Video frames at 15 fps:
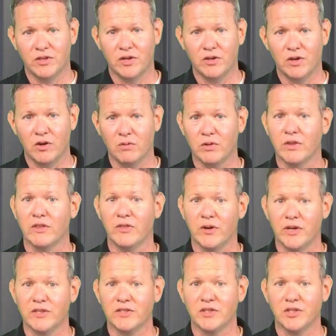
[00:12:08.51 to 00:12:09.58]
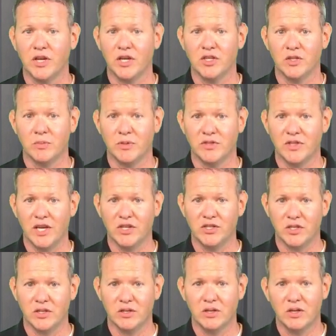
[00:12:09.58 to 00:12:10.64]
turnover, that there is a change of
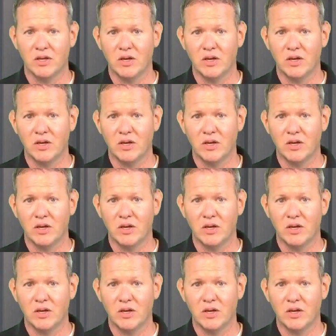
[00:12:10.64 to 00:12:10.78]
possession.